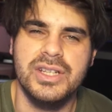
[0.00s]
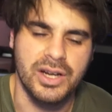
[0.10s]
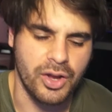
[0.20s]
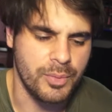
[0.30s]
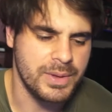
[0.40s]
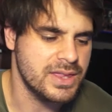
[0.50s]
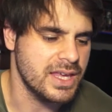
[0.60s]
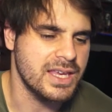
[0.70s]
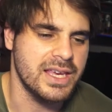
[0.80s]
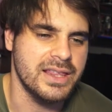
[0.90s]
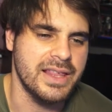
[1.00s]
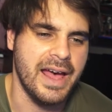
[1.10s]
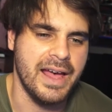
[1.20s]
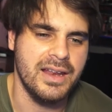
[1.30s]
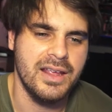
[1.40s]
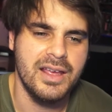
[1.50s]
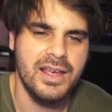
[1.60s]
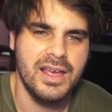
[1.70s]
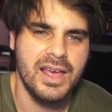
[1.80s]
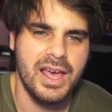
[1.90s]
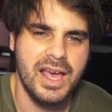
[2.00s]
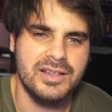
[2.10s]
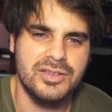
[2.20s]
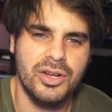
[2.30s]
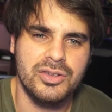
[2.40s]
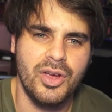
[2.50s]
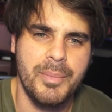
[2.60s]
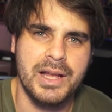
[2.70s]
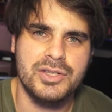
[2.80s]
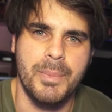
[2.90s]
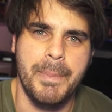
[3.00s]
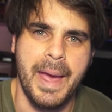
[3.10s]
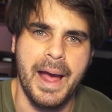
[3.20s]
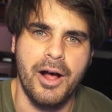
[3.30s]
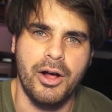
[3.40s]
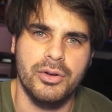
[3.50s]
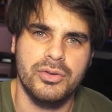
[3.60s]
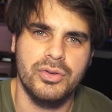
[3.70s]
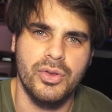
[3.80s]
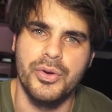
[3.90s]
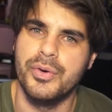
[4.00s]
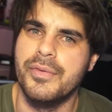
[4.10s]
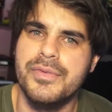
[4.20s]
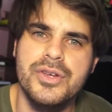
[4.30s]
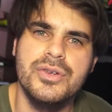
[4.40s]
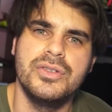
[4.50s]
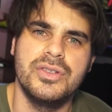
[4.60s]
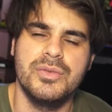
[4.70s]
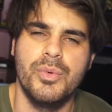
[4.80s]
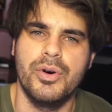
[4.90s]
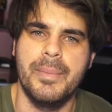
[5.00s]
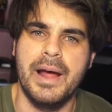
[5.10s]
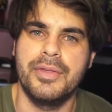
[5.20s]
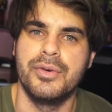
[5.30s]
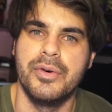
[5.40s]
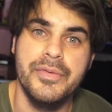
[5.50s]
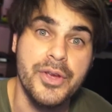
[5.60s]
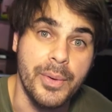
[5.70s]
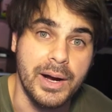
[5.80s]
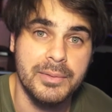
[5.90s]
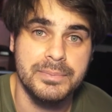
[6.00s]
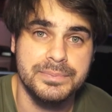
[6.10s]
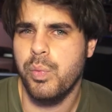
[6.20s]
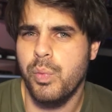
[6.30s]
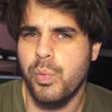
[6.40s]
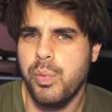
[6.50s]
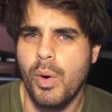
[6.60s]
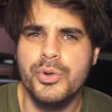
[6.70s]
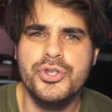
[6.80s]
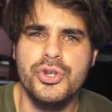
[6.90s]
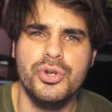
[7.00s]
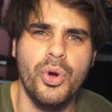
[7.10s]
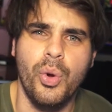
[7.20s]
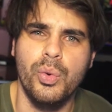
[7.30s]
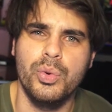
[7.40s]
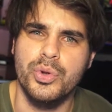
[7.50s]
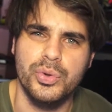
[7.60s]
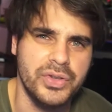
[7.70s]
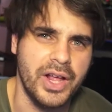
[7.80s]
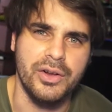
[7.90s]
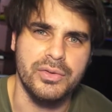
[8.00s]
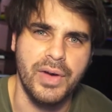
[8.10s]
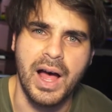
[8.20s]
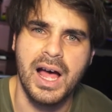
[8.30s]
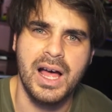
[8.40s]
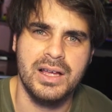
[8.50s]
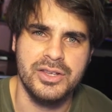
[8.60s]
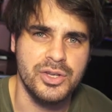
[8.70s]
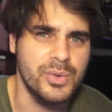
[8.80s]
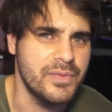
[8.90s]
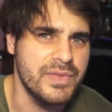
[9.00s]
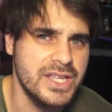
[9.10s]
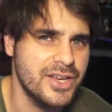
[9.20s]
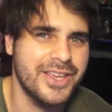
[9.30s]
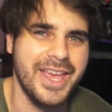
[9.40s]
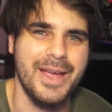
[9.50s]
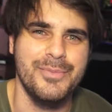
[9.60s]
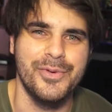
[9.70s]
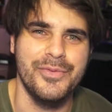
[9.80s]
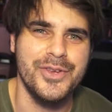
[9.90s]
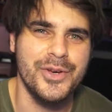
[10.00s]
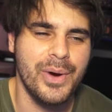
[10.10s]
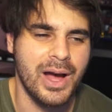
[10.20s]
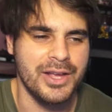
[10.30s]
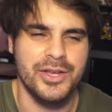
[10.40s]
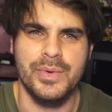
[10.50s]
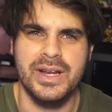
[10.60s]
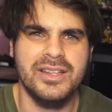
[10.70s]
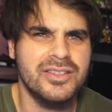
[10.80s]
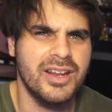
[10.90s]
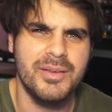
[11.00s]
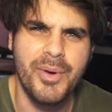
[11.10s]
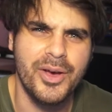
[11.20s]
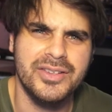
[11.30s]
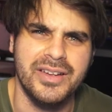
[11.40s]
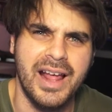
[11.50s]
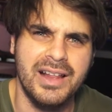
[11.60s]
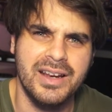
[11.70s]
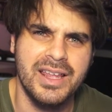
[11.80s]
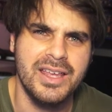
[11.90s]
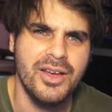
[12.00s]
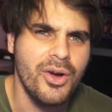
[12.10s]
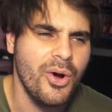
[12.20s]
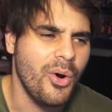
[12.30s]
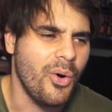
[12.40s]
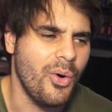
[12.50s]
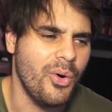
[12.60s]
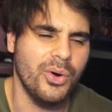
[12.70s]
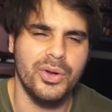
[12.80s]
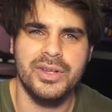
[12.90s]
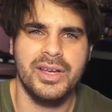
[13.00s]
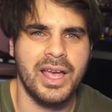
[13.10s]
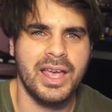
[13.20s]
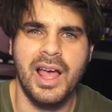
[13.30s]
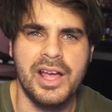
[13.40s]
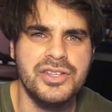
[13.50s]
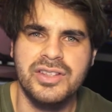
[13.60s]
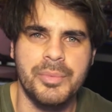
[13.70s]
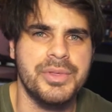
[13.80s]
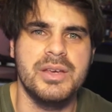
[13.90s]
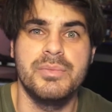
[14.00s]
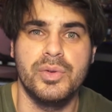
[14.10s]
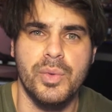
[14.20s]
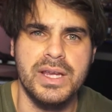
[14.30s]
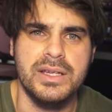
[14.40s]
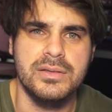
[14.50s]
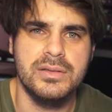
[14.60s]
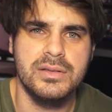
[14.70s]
and it got me thinking that it's not so much about the reviews, it's more about the reviewer. What would you call yourself? Are you a video game reviewer? Are you an internet personality? Or are you something in between?